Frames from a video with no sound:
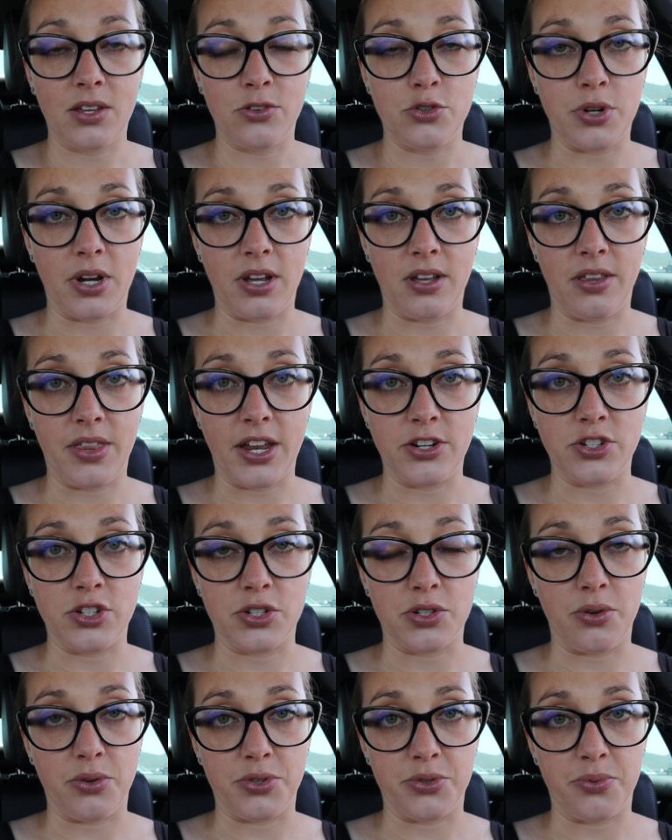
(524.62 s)
trail that
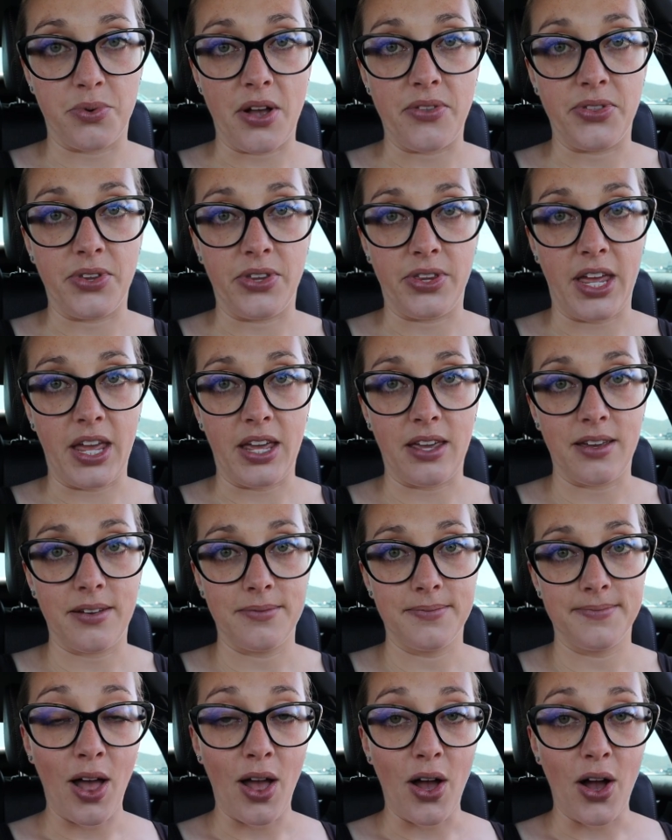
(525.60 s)
just goes around the lake.
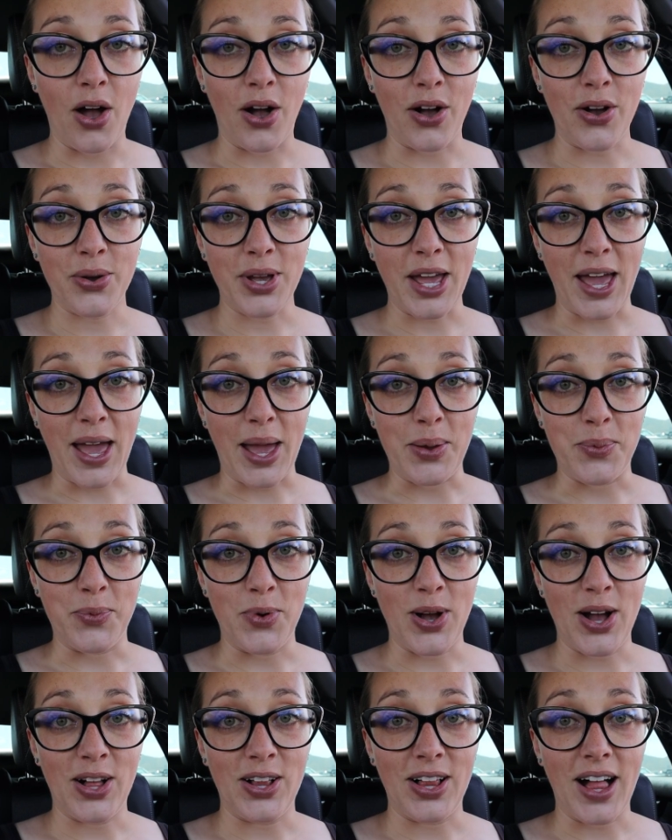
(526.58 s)
Okay,
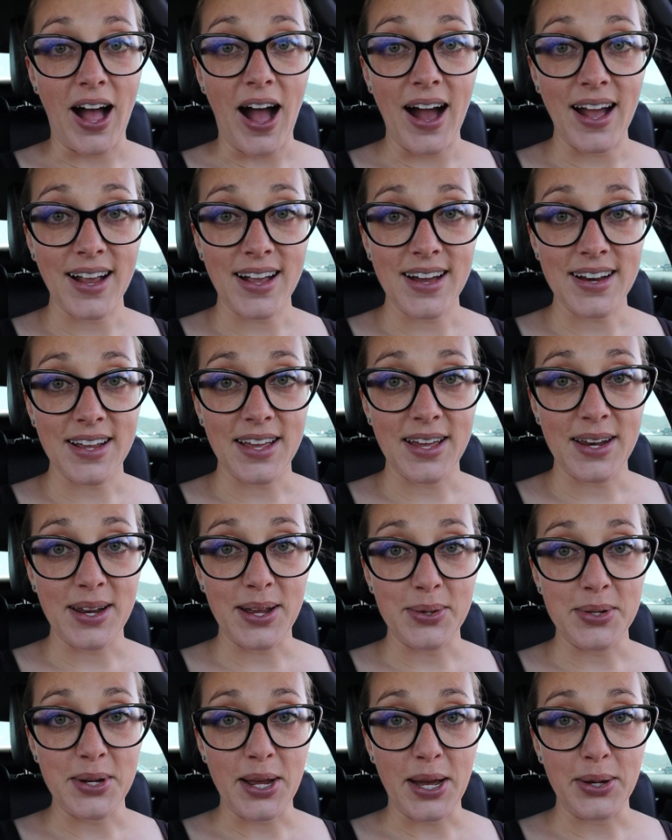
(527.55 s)
well, I gotta head
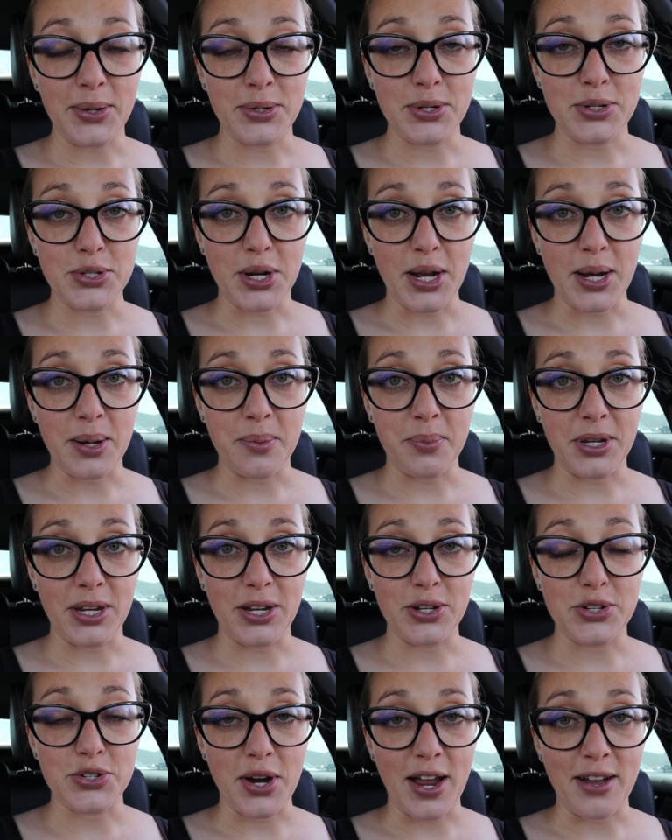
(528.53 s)
out now to try to
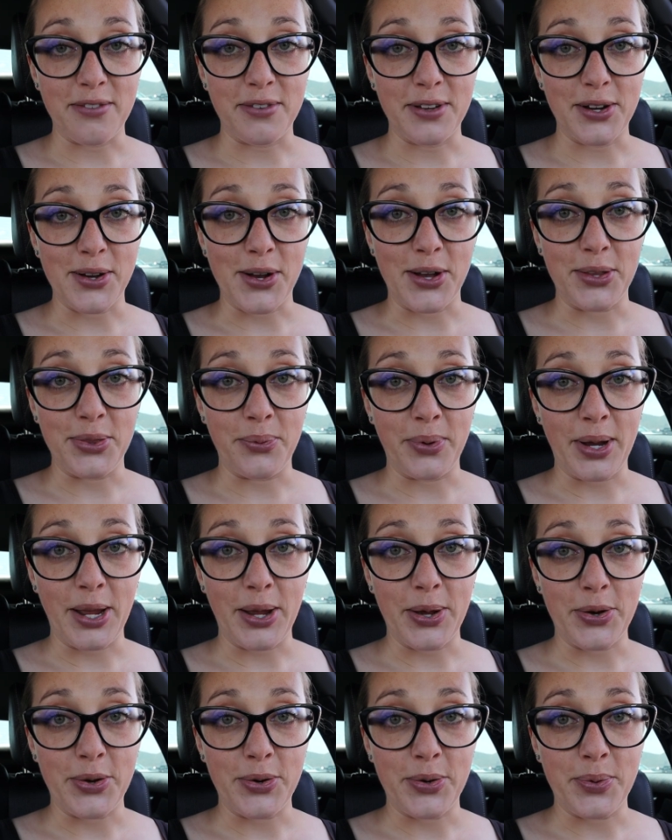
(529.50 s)
beat traffic on the
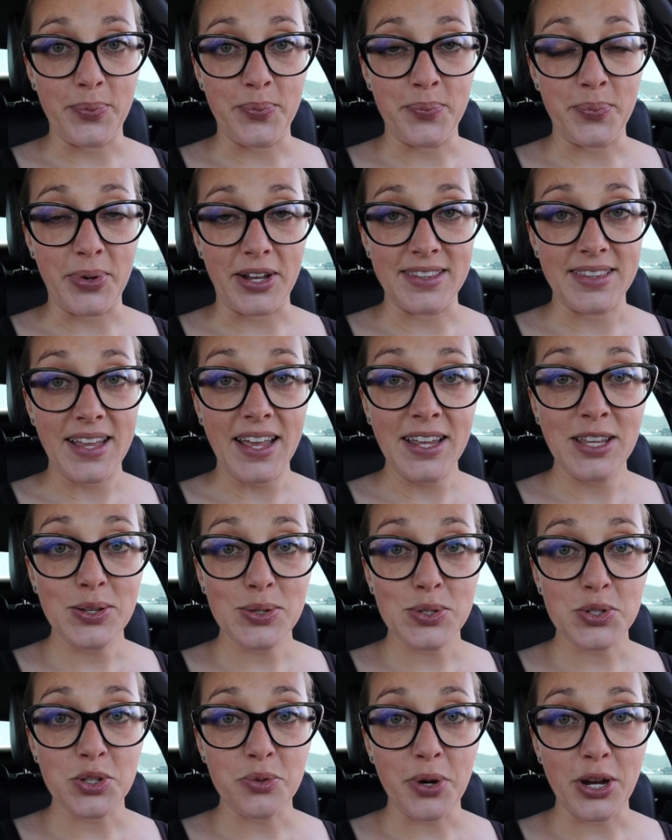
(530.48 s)
way home, but thank
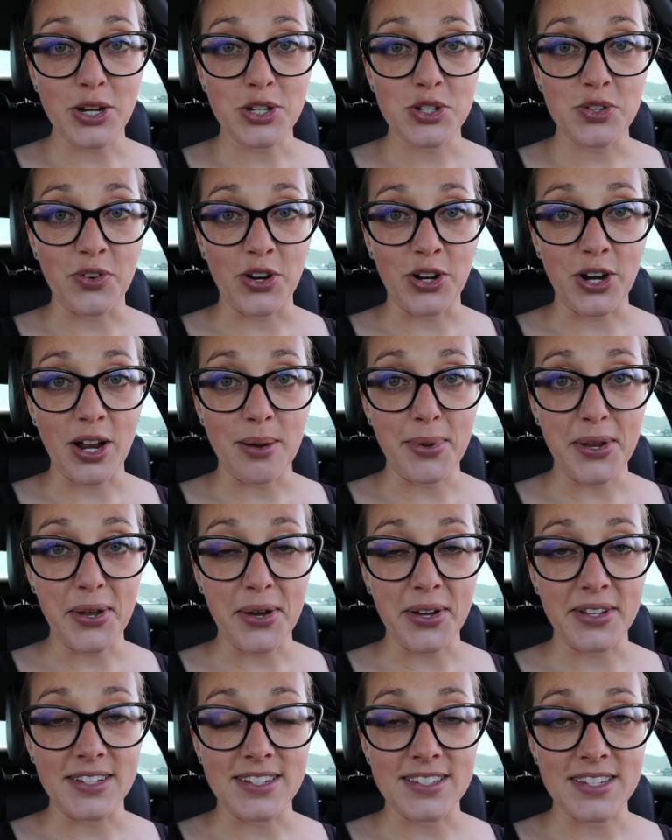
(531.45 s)
you so much for coming
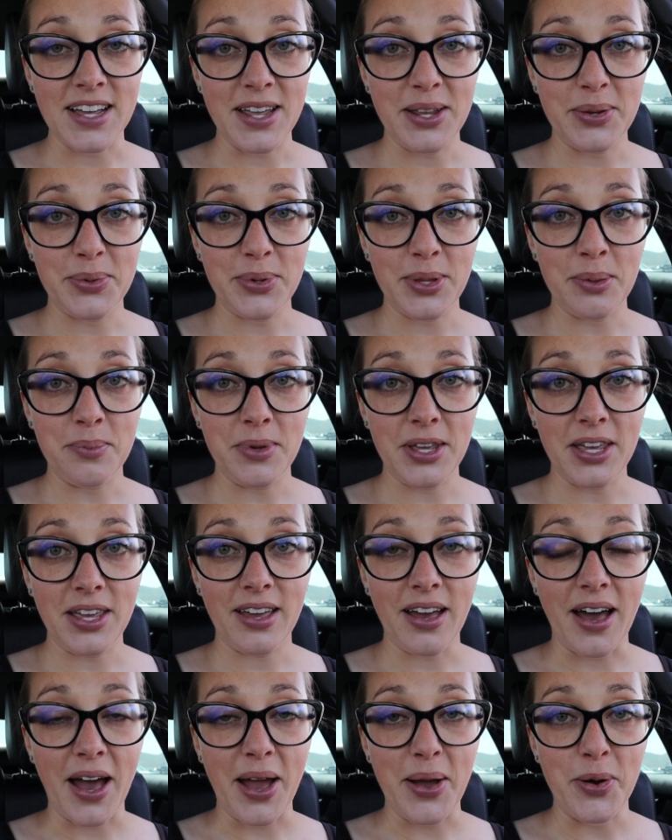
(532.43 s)
on this hike with
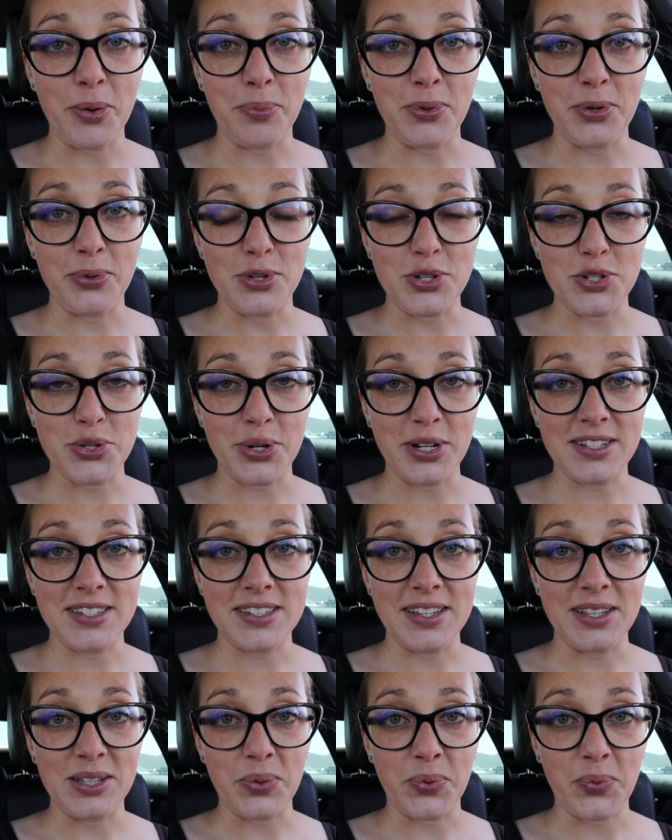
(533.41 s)
me. I hope you enjoyed
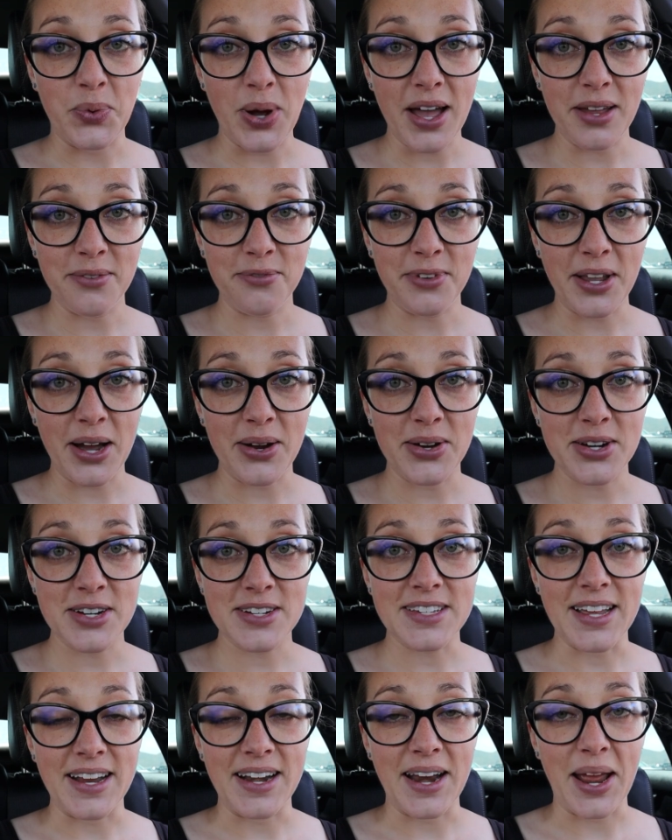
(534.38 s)
seeing the
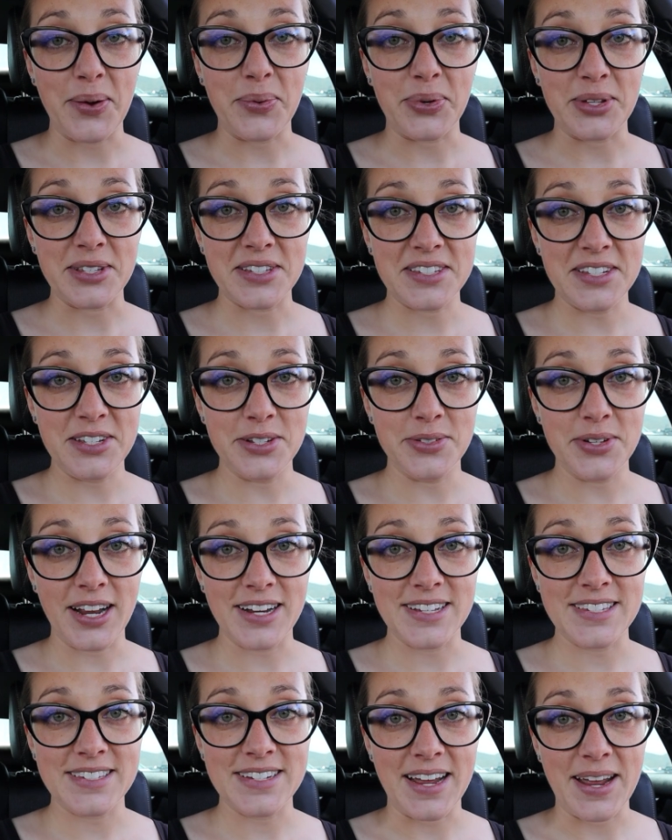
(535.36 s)
wildflowers, and I will see you
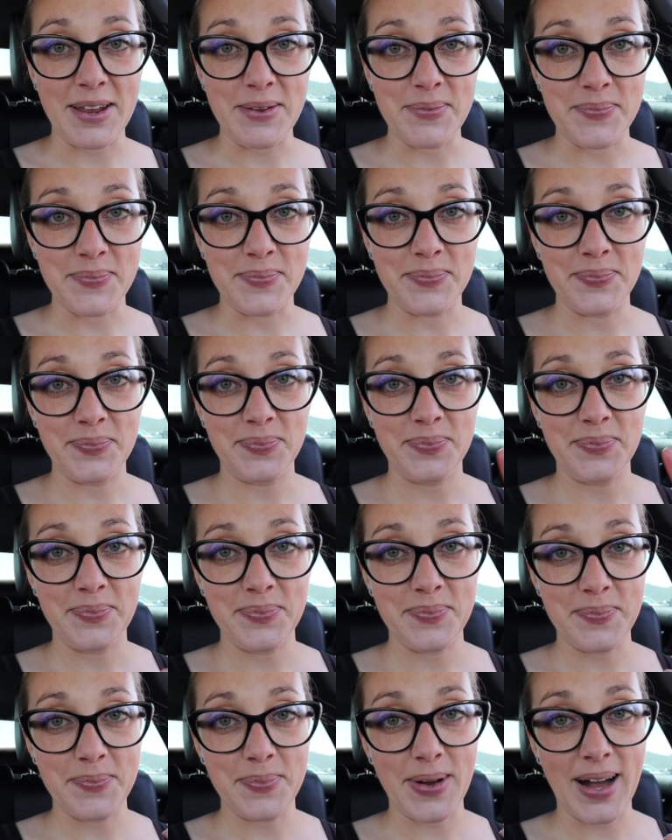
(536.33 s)
next time.
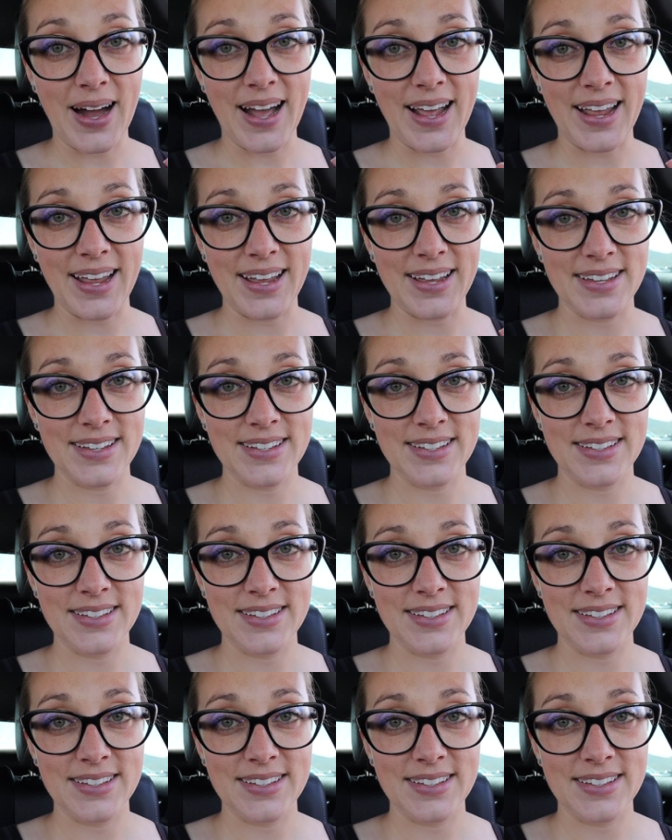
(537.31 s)
Bye!